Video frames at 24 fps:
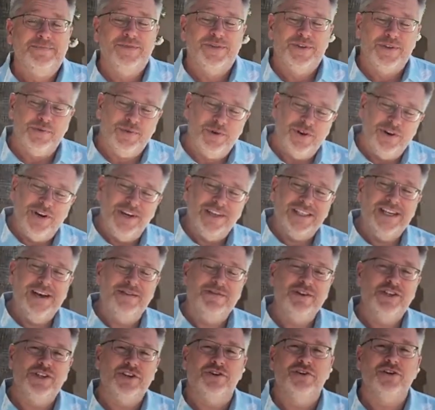The one who doesn't have
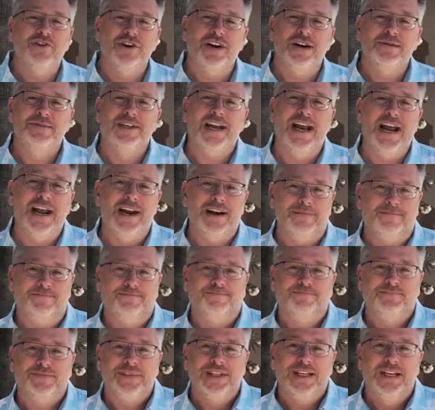any children, her name's Hannah.
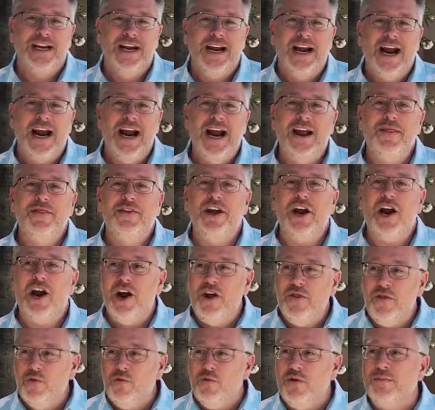And the
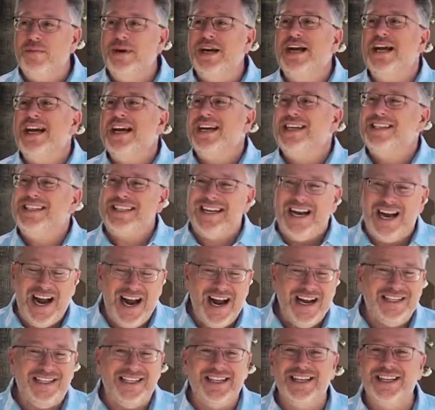other woman is
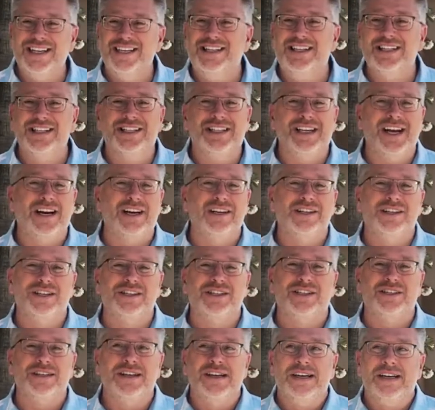constantly just kind of
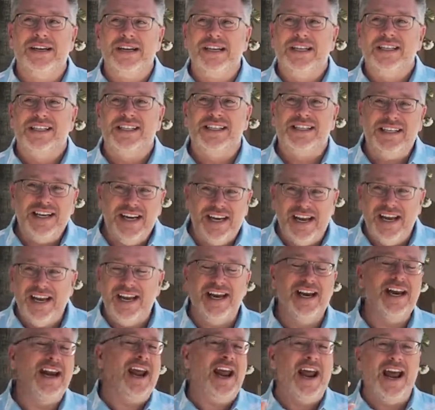just sticking
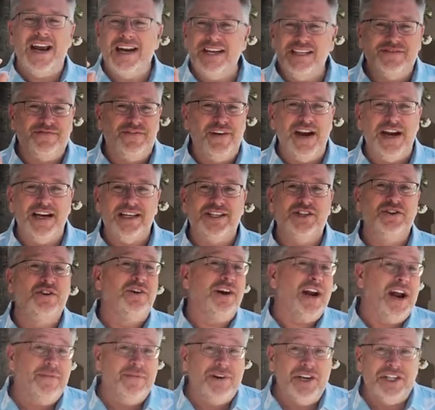in Hannah's face. You don't
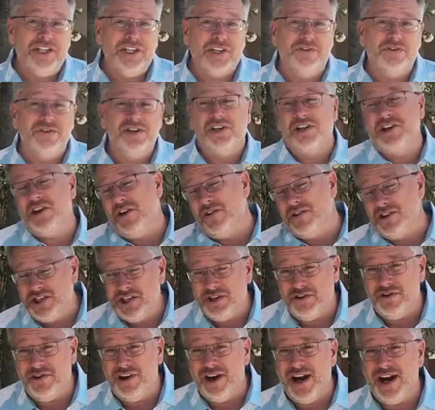have any children. Look at all the
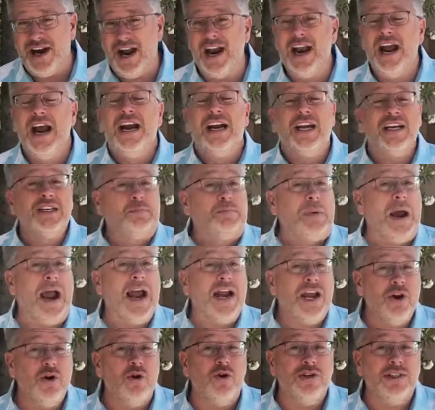children I got. Because
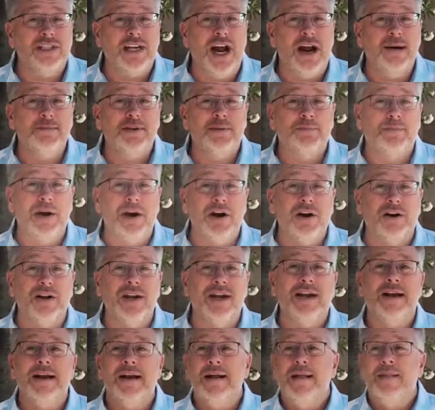back in old times,
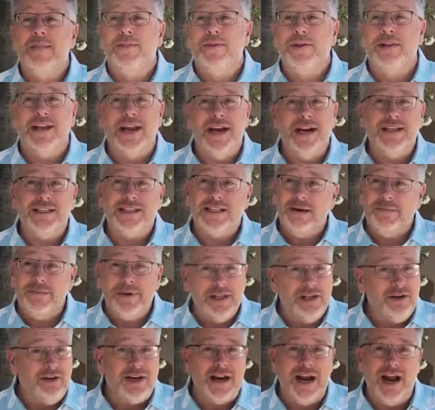apparently, the ladies could be a
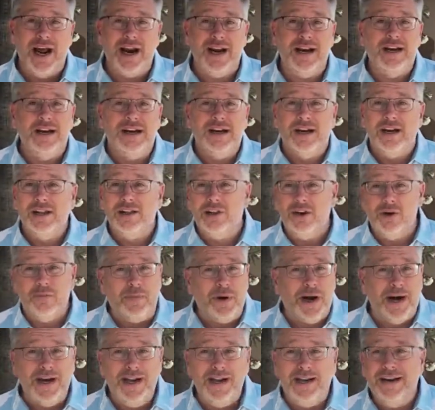little catty, a little
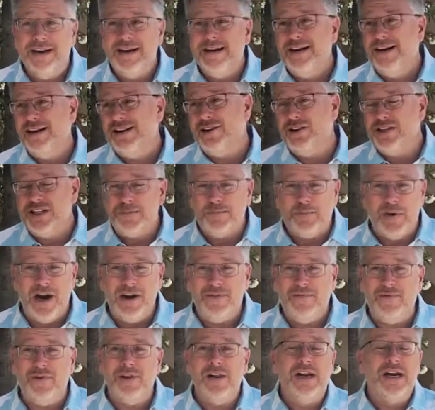bitey, a little
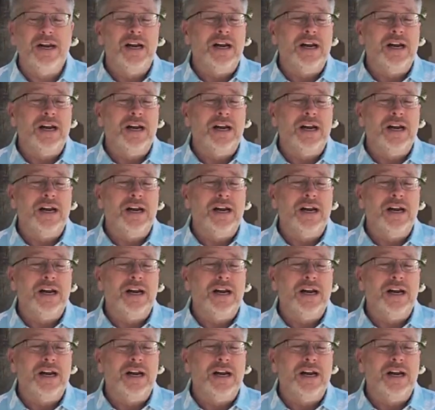spiteful.